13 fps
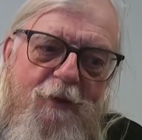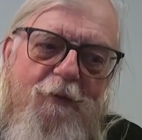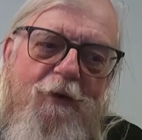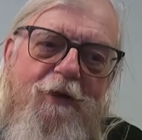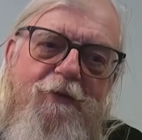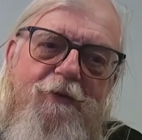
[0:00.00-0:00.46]

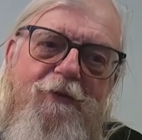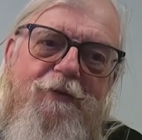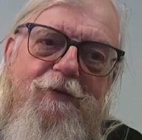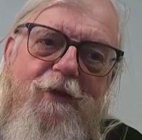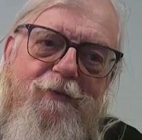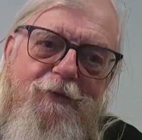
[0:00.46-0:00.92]
Why don't you
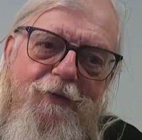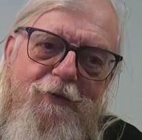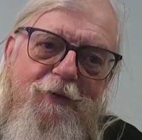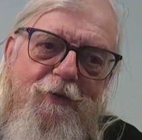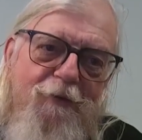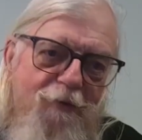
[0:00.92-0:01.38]

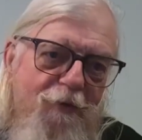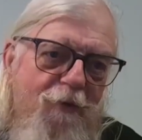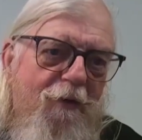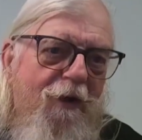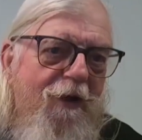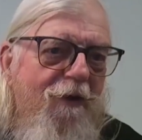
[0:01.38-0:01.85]
substitute for a
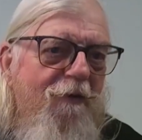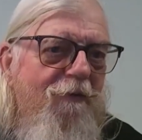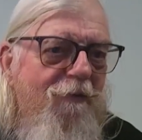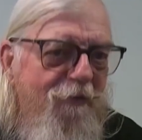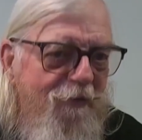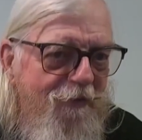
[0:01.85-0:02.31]
while
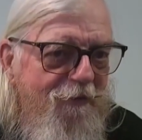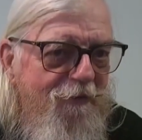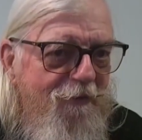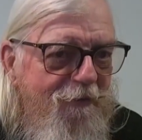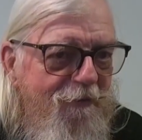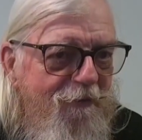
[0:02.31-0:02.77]
first?